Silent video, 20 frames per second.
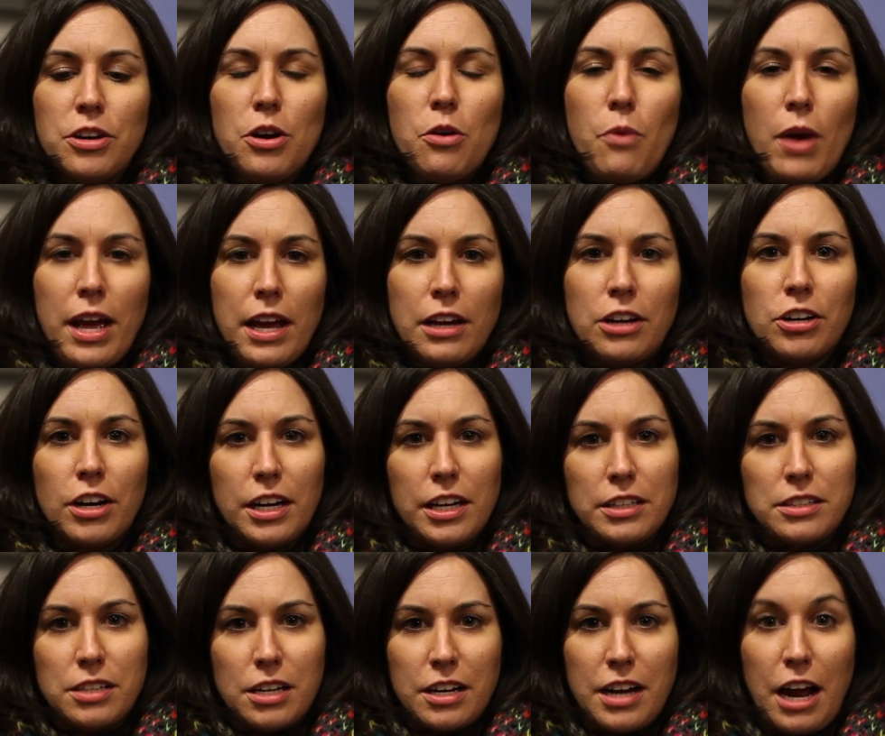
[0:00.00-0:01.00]
in a way,
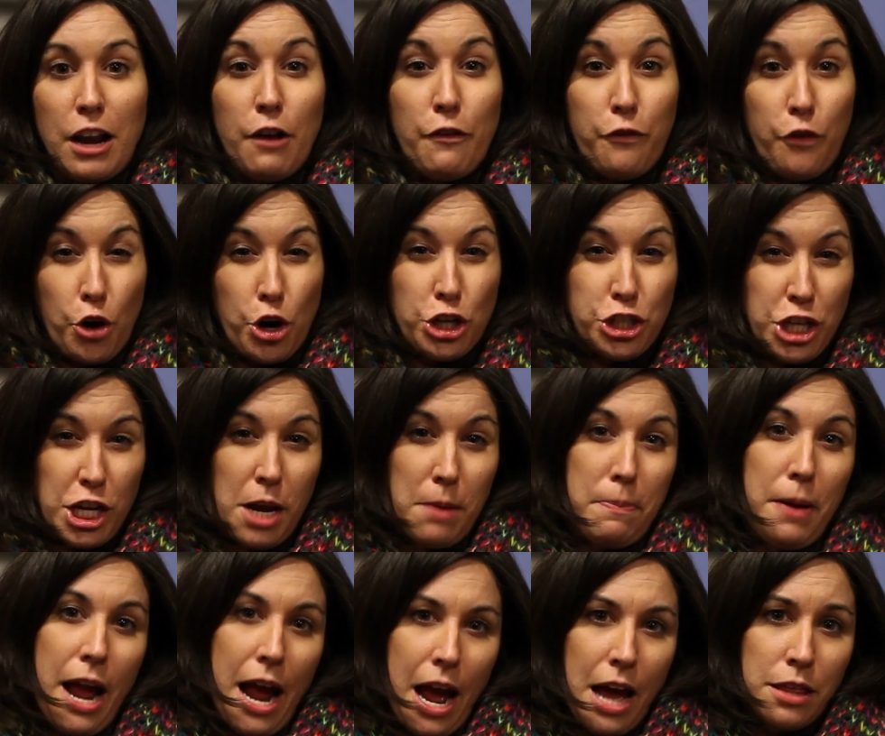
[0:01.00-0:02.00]
crickets are kind of forging a
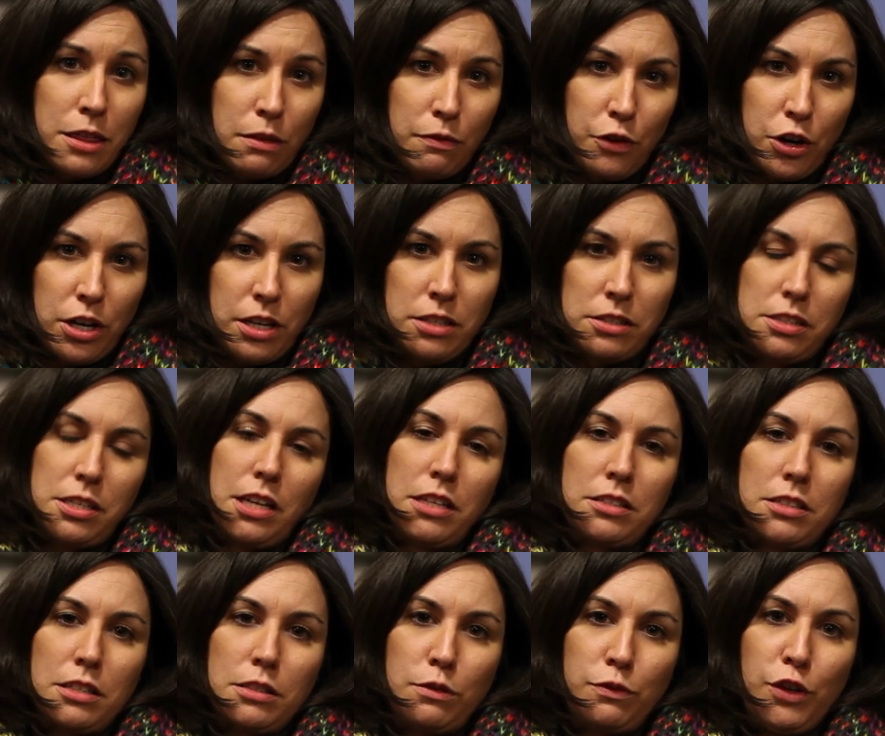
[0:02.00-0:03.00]
path for
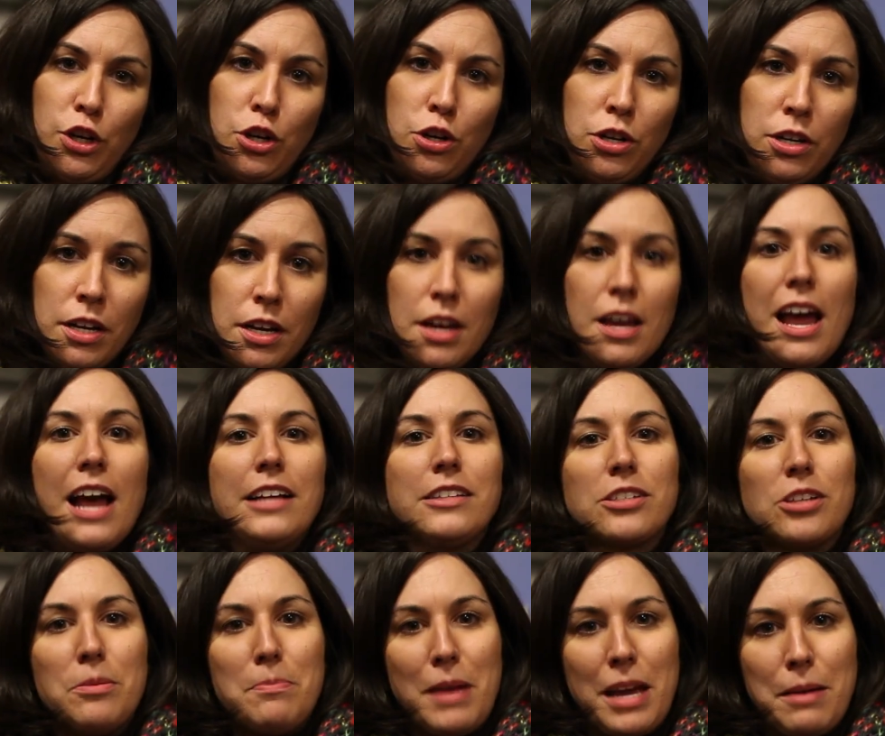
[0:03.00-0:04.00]
insects as food, and
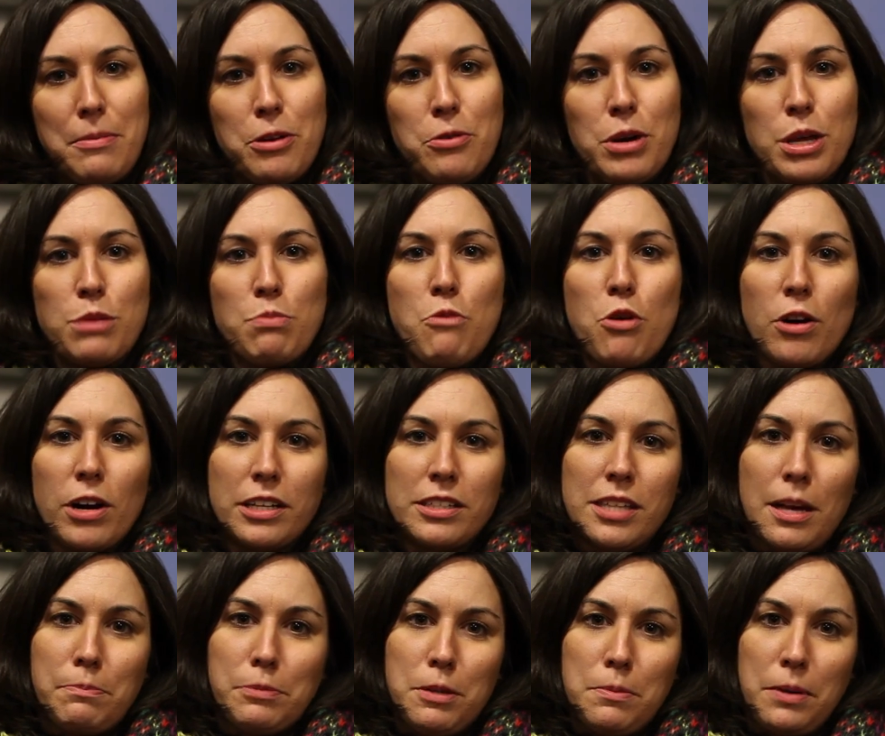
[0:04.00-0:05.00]
so maybe with more
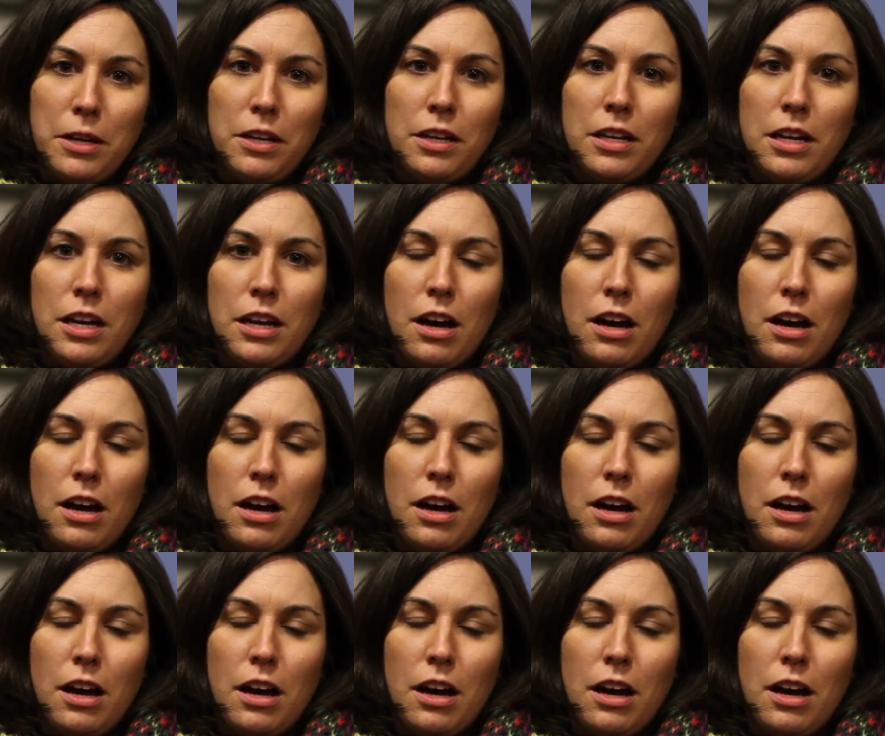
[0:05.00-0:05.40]
acceptability